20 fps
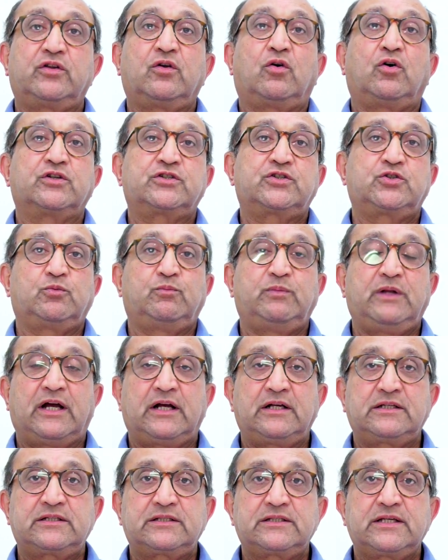the
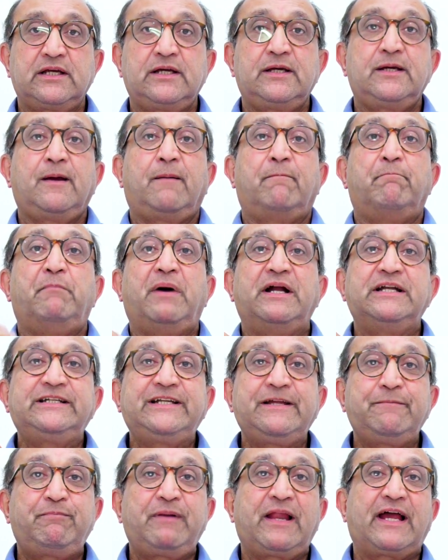osteoblasts,
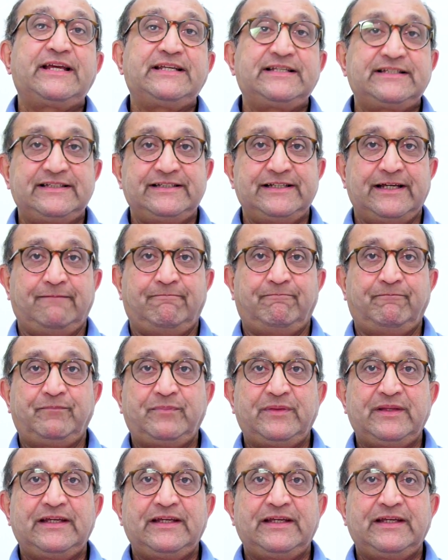multiplies them,